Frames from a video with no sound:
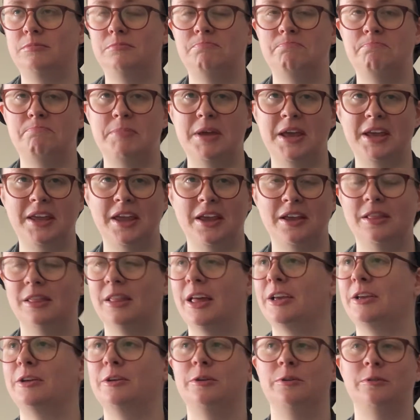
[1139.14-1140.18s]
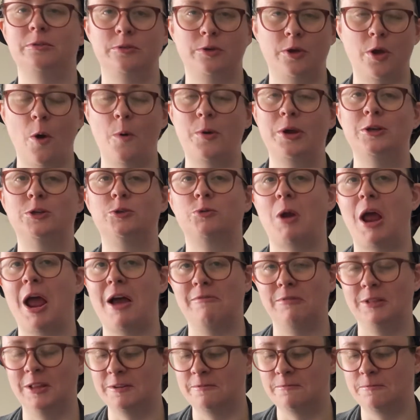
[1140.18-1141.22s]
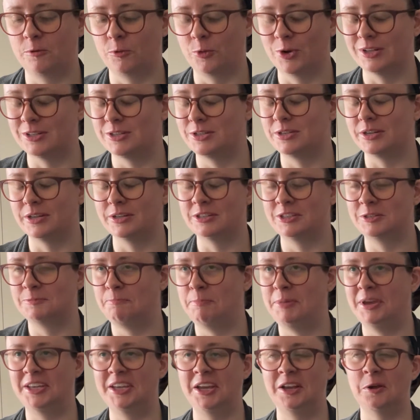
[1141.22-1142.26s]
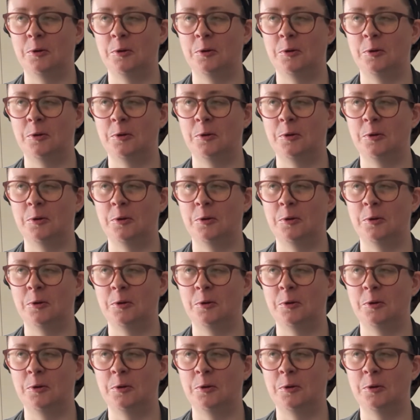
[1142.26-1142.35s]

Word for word: Picking, like, going traveling, for instance, picking a